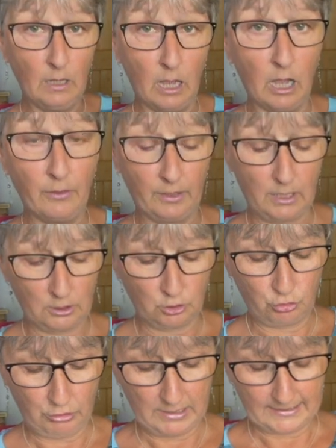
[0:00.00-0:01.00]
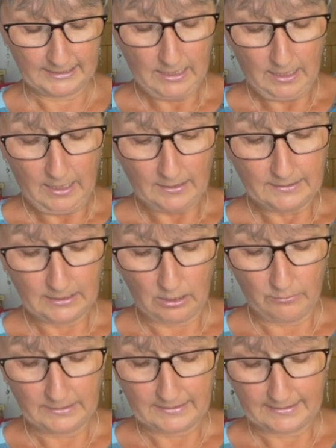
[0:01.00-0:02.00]
other countries. So
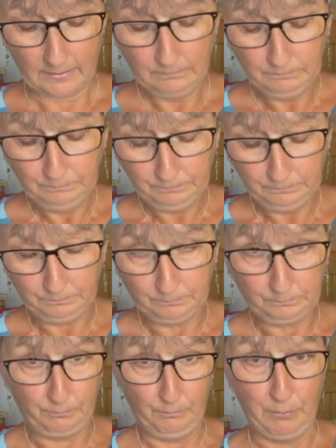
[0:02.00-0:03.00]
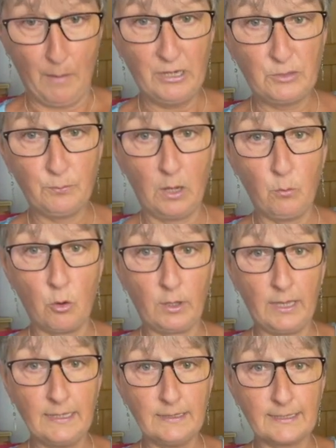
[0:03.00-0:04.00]
it's published by
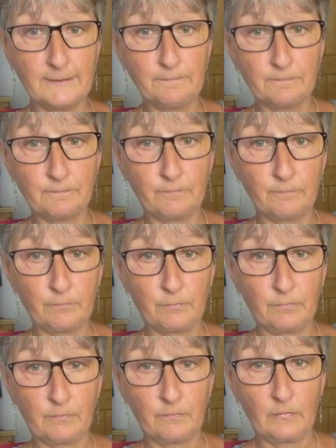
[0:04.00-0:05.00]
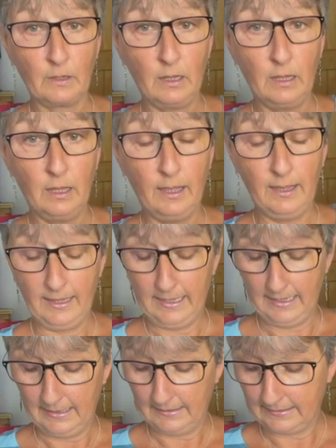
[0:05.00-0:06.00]
Watkins.
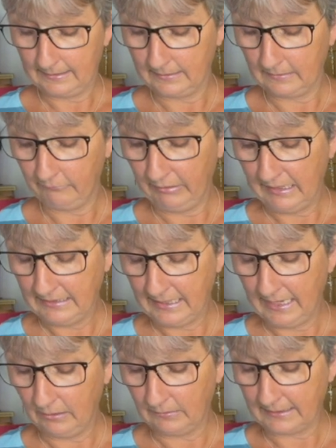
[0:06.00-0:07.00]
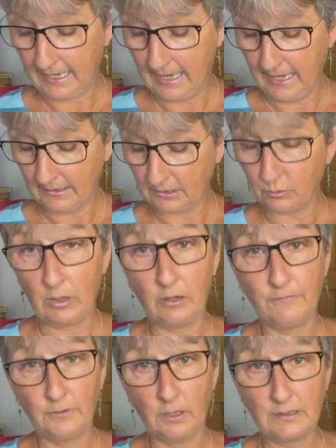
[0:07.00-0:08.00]
It's retails at
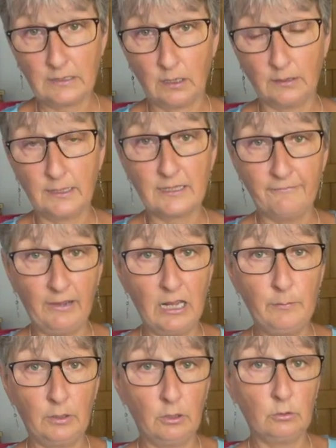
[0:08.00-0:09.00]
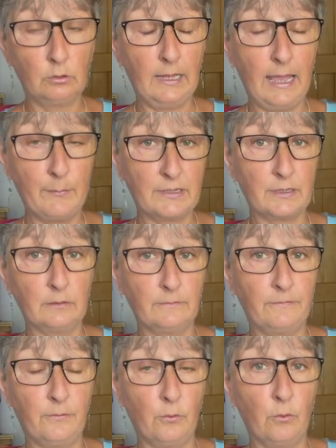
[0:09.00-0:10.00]
$12.99. It's available on Amazon
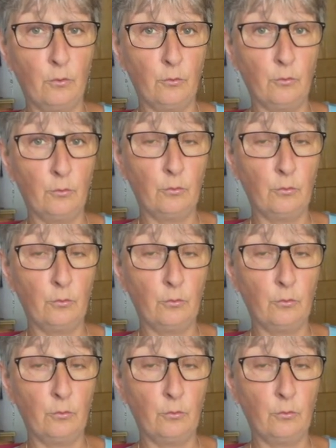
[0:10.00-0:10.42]
for